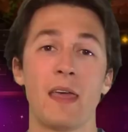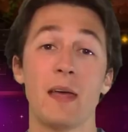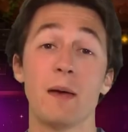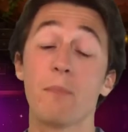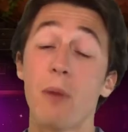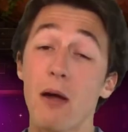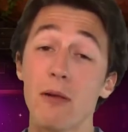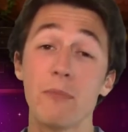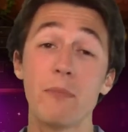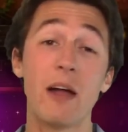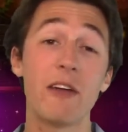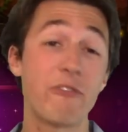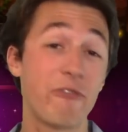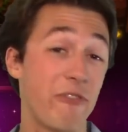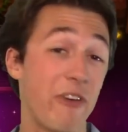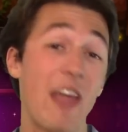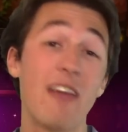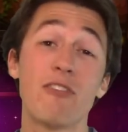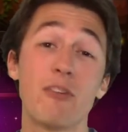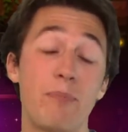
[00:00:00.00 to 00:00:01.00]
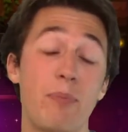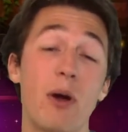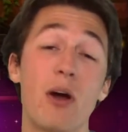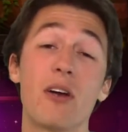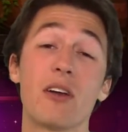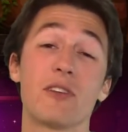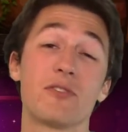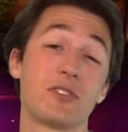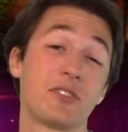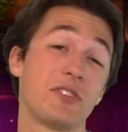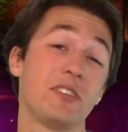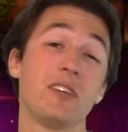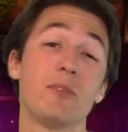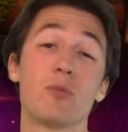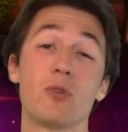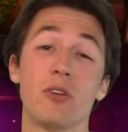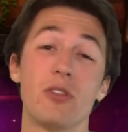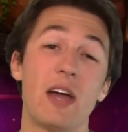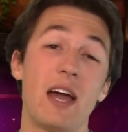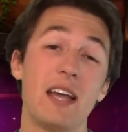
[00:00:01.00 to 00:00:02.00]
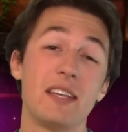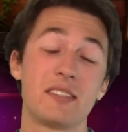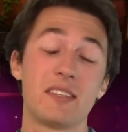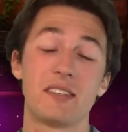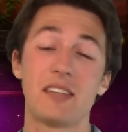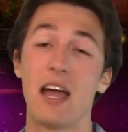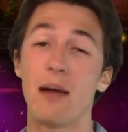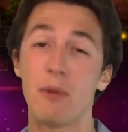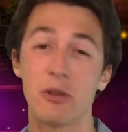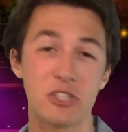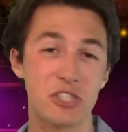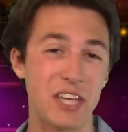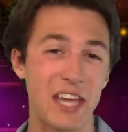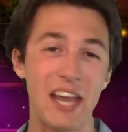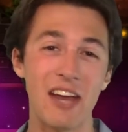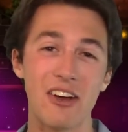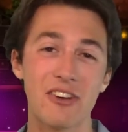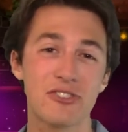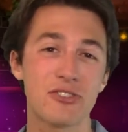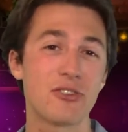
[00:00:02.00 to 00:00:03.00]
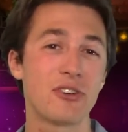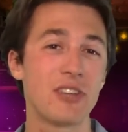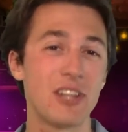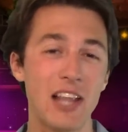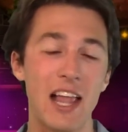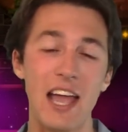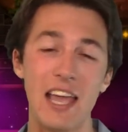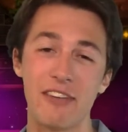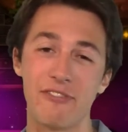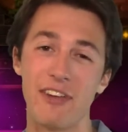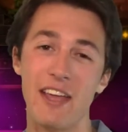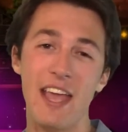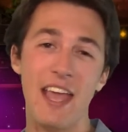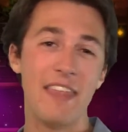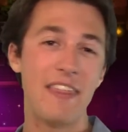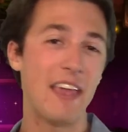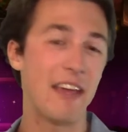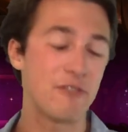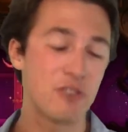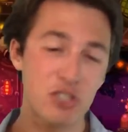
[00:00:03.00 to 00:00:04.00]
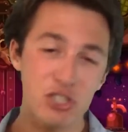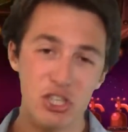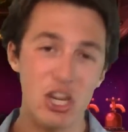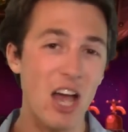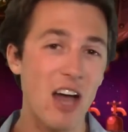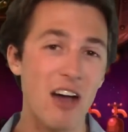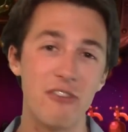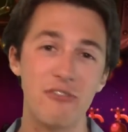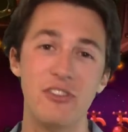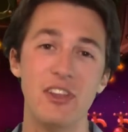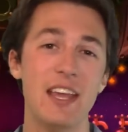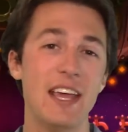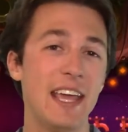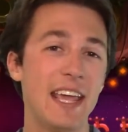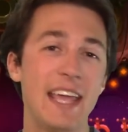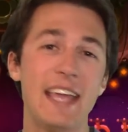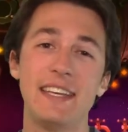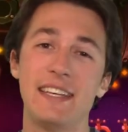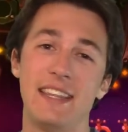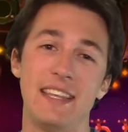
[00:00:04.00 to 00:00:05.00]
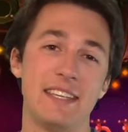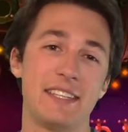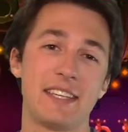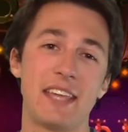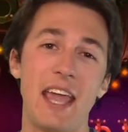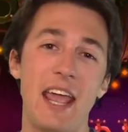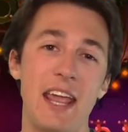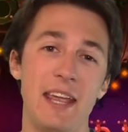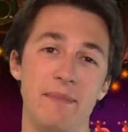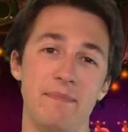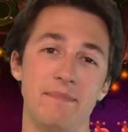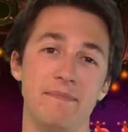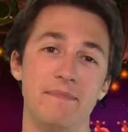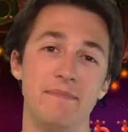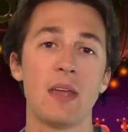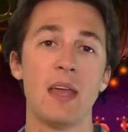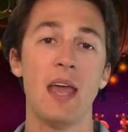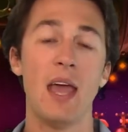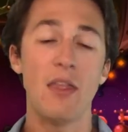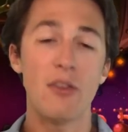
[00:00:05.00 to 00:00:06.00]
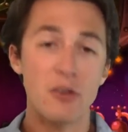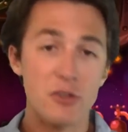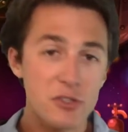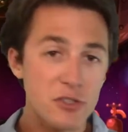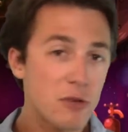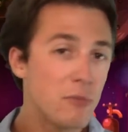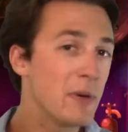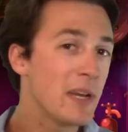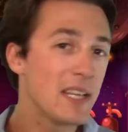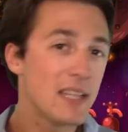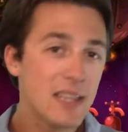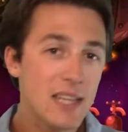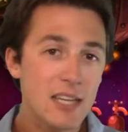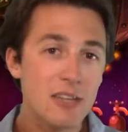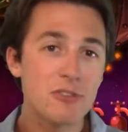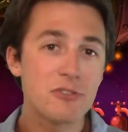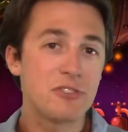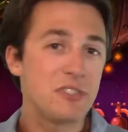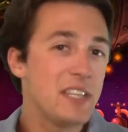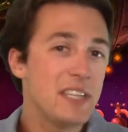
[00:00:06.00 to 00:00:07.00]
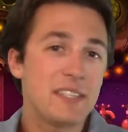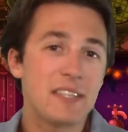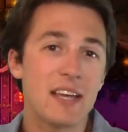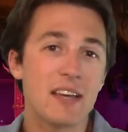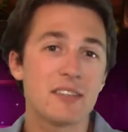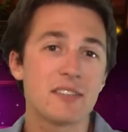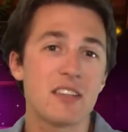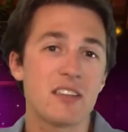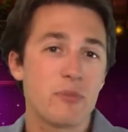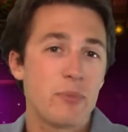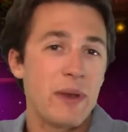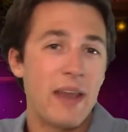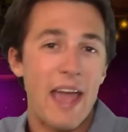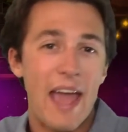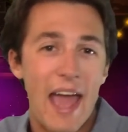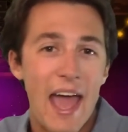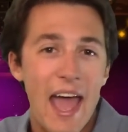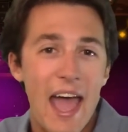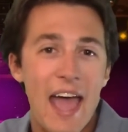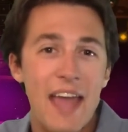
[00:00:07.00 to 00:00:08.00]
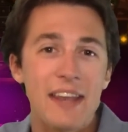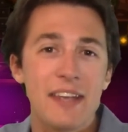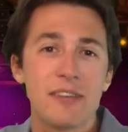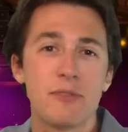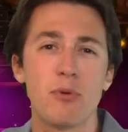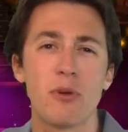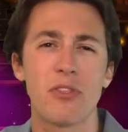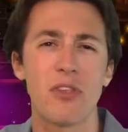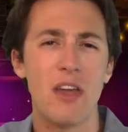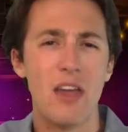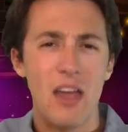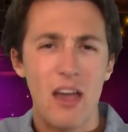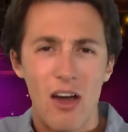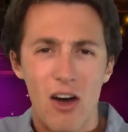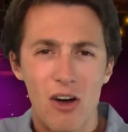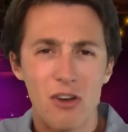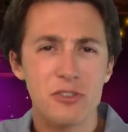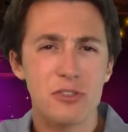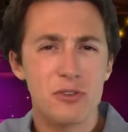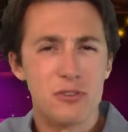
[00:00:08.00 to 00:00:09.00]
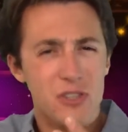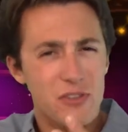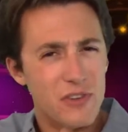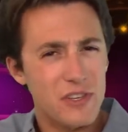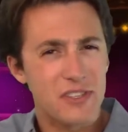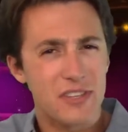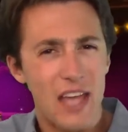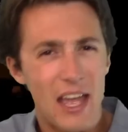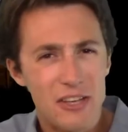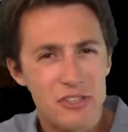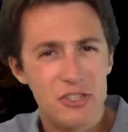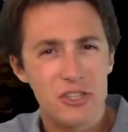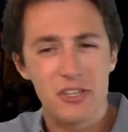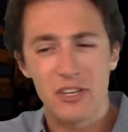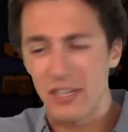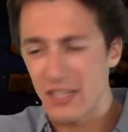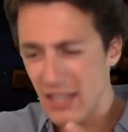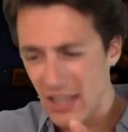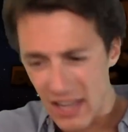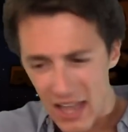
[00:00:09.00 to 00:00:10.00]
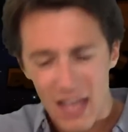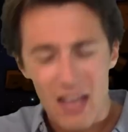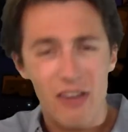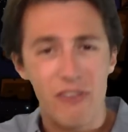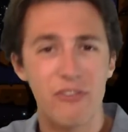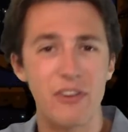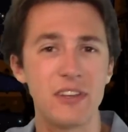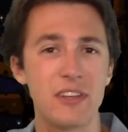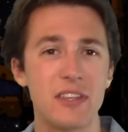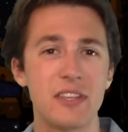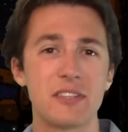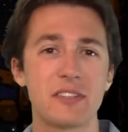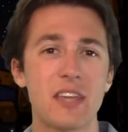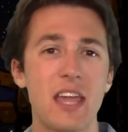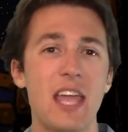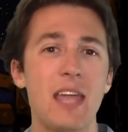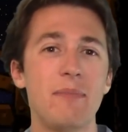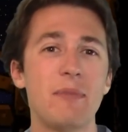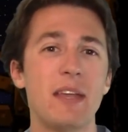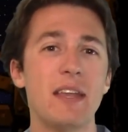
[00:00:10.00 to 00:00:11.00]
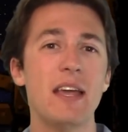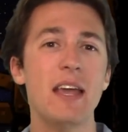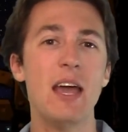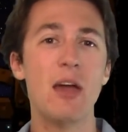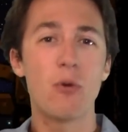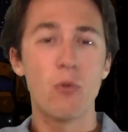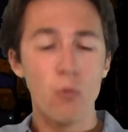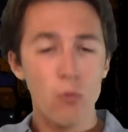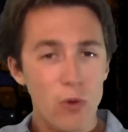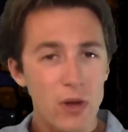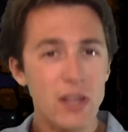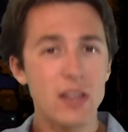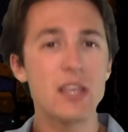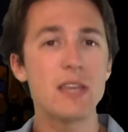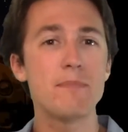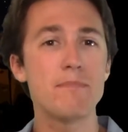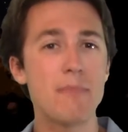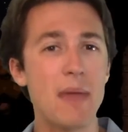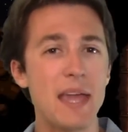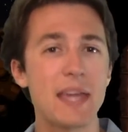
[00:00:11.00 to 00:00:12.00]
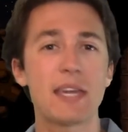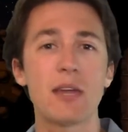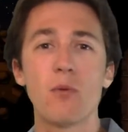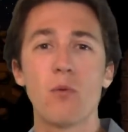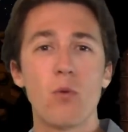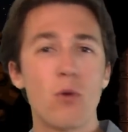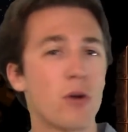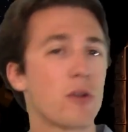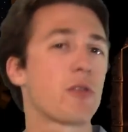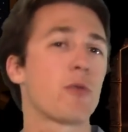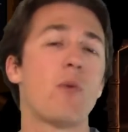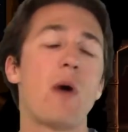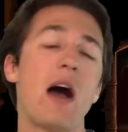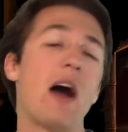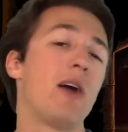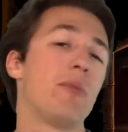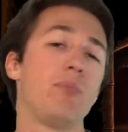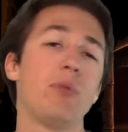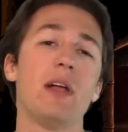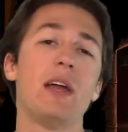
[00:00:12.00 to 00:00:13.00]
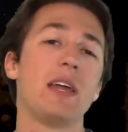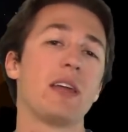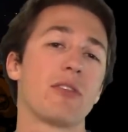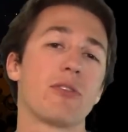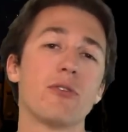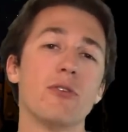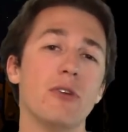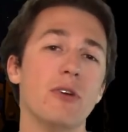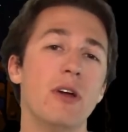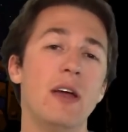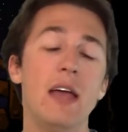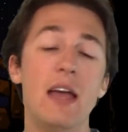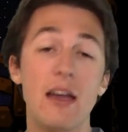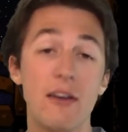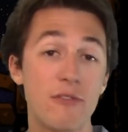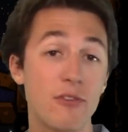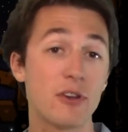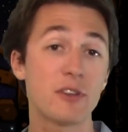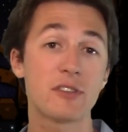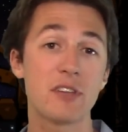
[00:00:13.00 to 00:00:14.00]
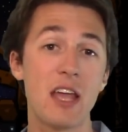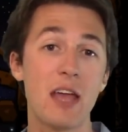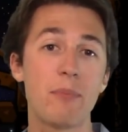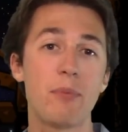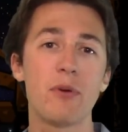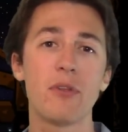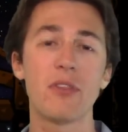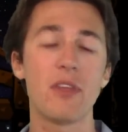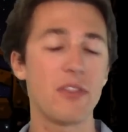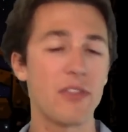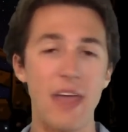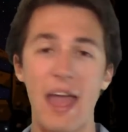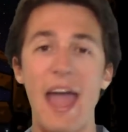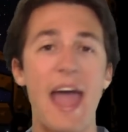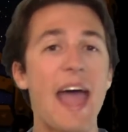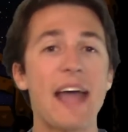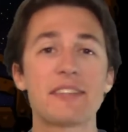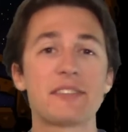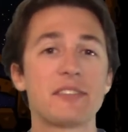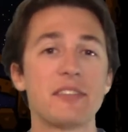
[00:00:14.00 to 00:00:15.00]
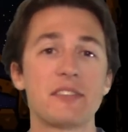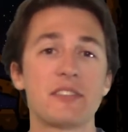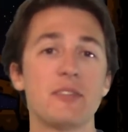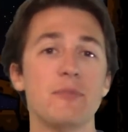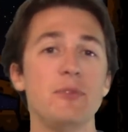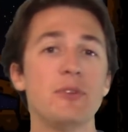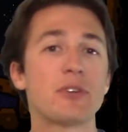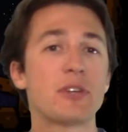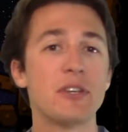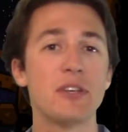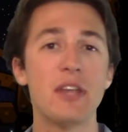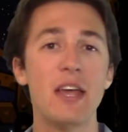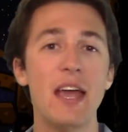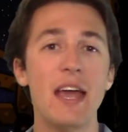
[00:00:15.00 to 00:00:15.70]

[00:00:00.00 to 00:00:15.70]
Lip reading: Probably my favorite part of Steamworld Heist is how much character and life they have shoved into this game. There are so many little details that have been added with all sorts of attention and love into this game that really make it worthwhile playing through. For example, the hat system, you can